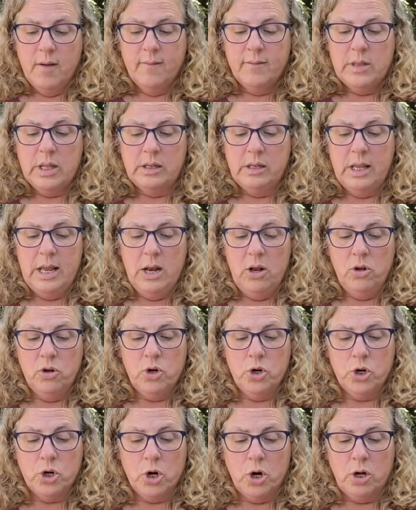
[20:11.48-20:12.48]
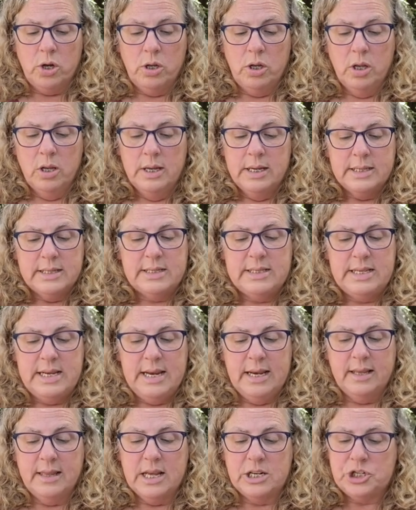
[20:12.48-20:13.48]
The little girl,
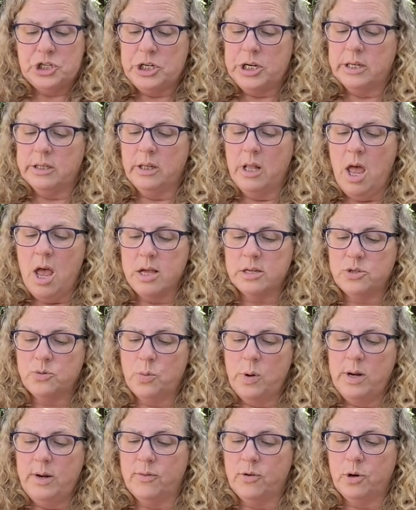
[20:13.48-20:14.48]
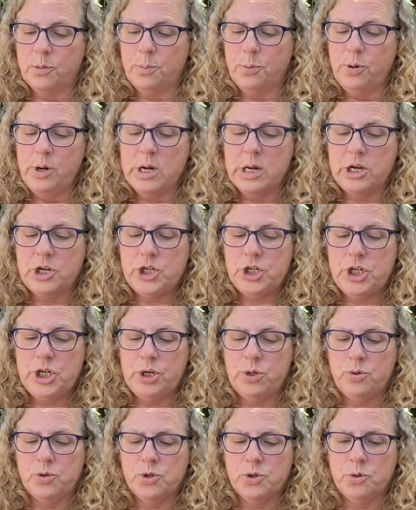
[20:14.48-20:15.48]
seeing that she had lost one of her pretty
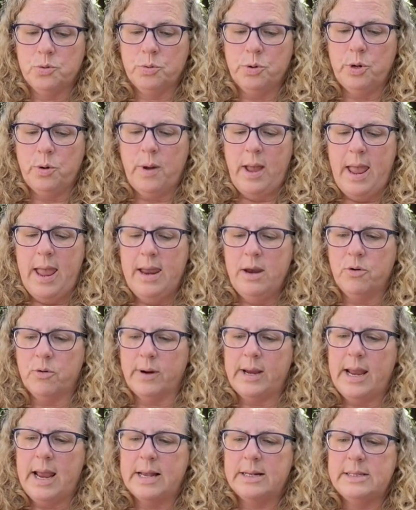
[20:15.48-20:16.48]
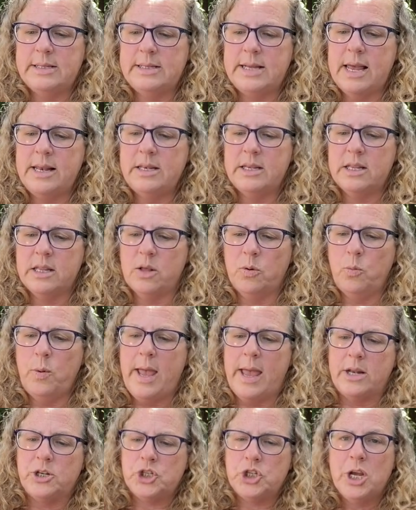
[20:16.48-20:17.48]
shoes, grew angry and said to the
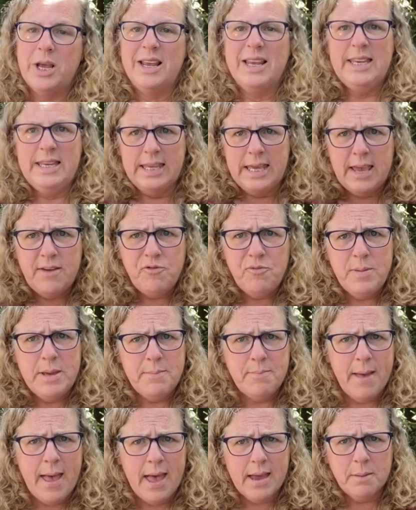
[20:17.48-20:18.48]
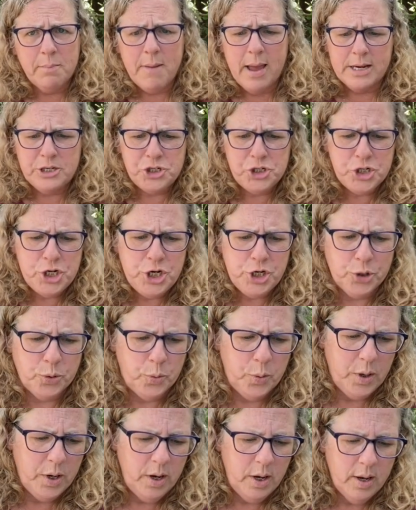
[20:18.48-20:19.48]
witch, "Give me back my
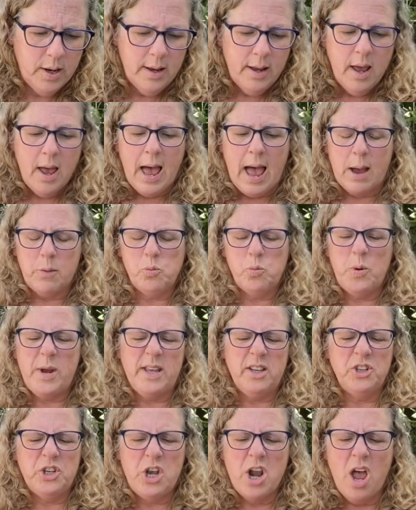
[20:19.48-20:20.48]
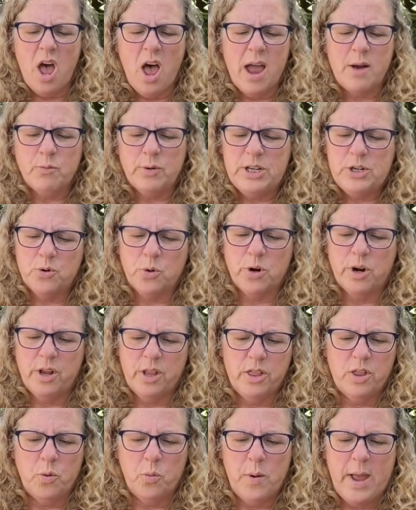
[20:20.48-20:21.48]
shoe." "I will not,"
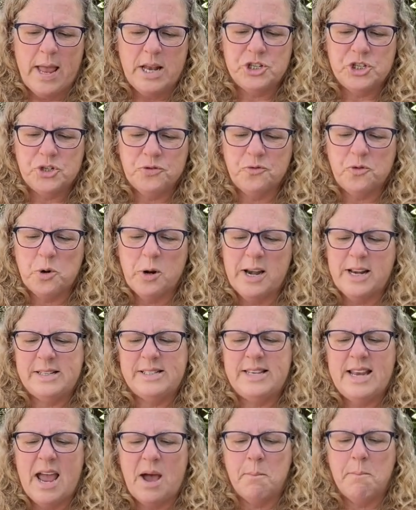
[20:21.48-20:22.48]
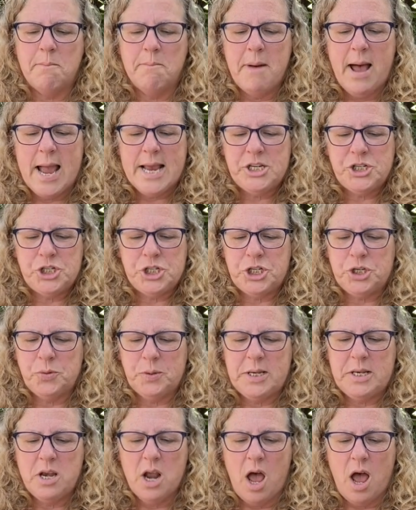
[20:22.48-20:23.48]
retorted the witch, "for it is now my
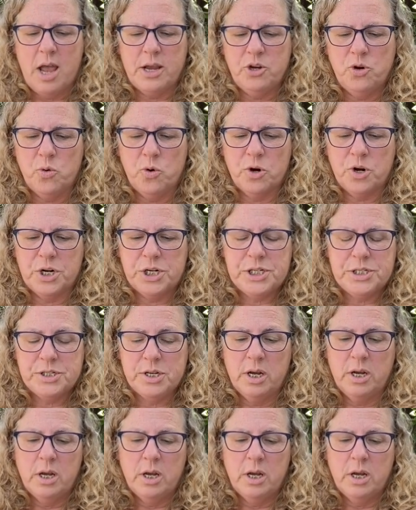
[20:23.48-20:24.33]
shoe and not yours."